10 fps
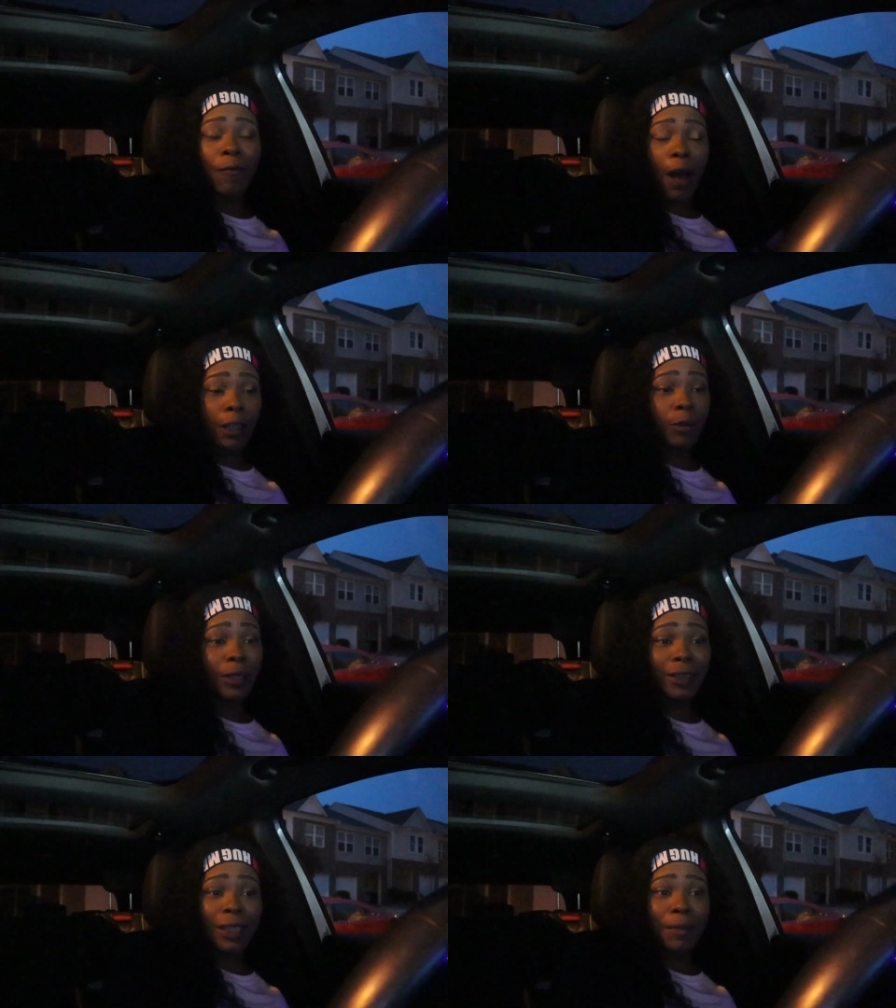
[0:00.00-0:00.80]

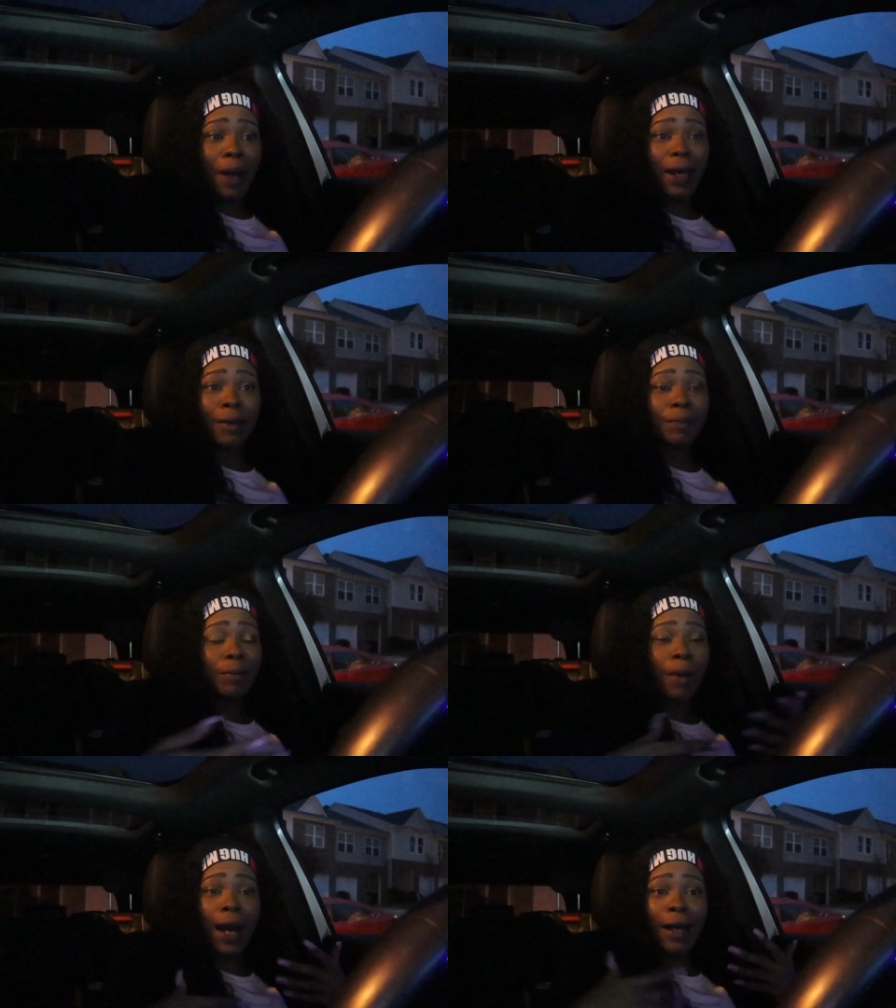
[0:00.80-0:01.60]
followers and
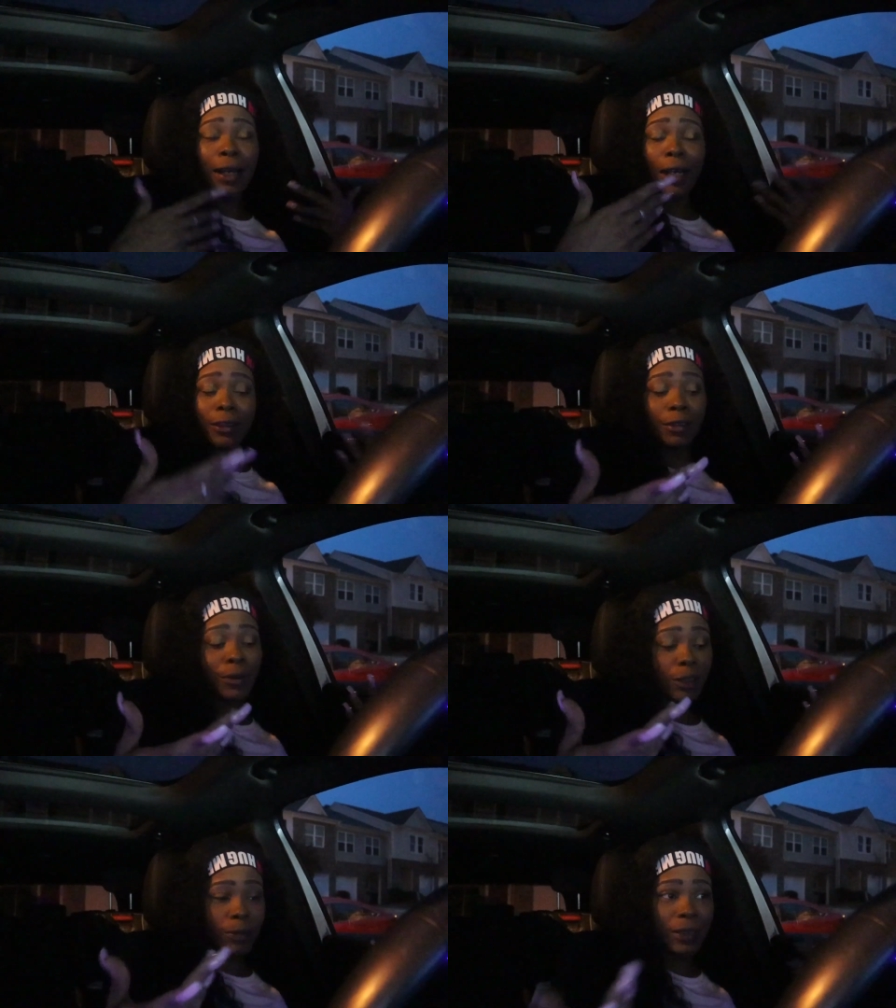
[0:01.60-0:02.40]
my
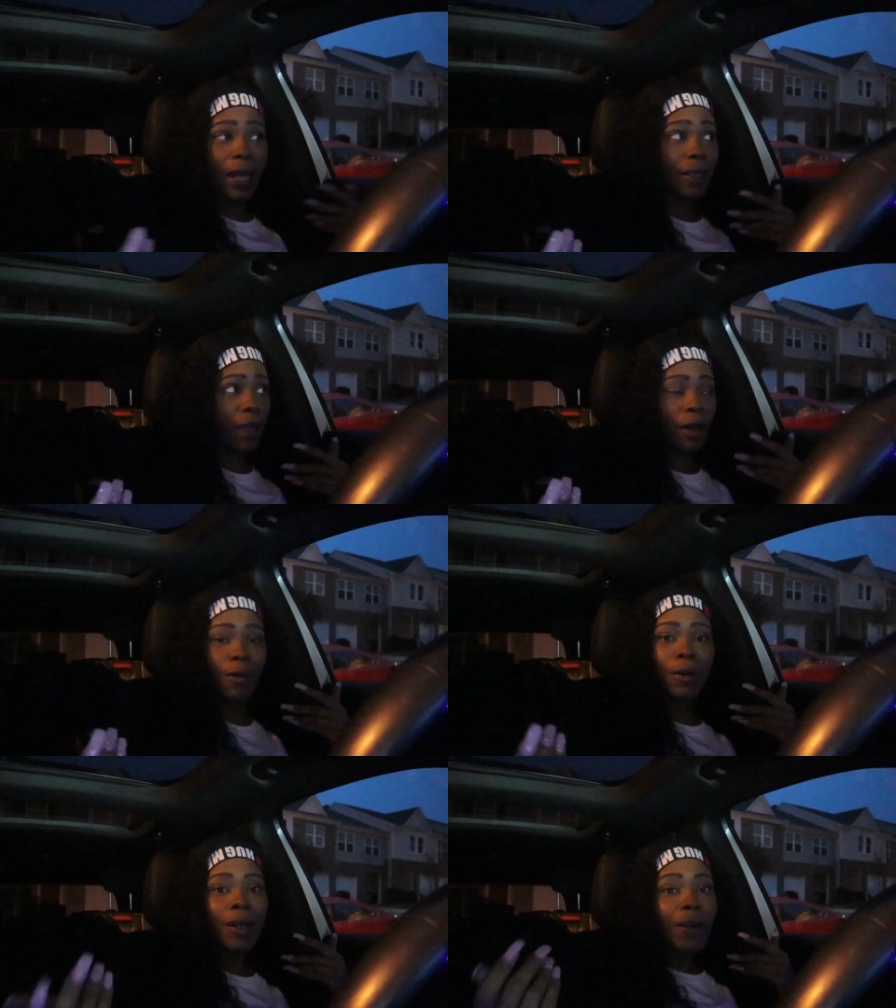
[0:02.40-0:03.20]
customers was like,
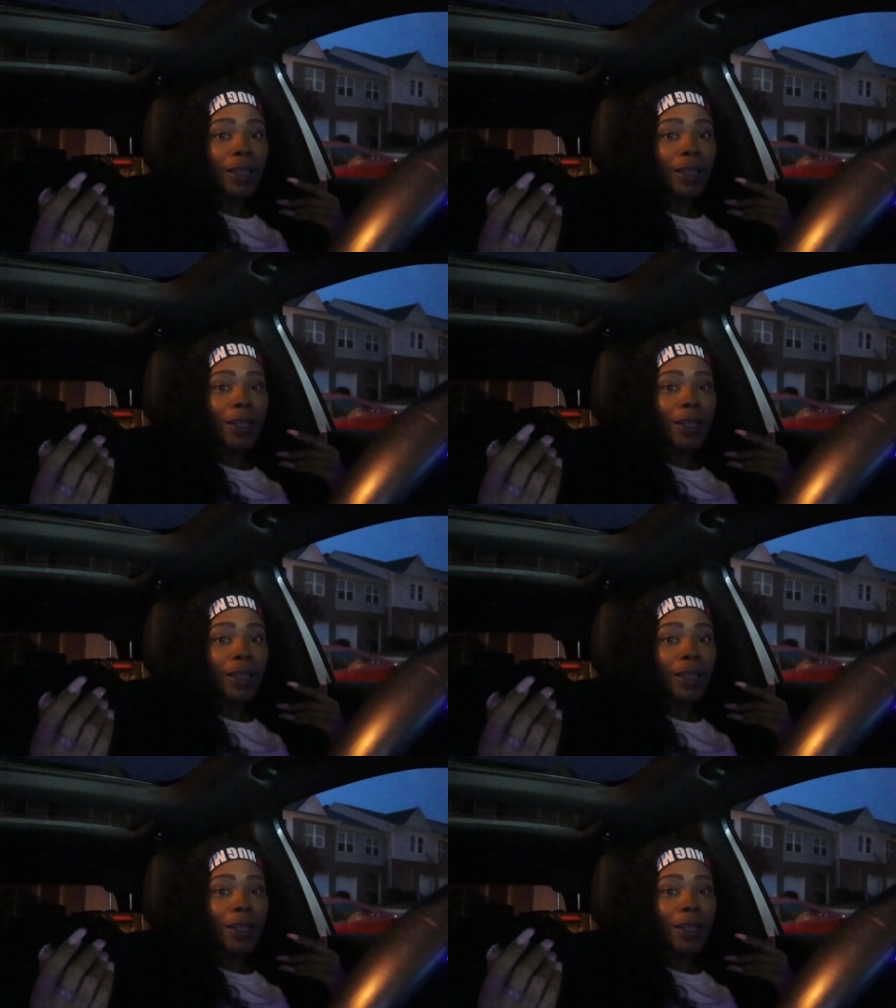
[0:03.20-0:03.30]
yo,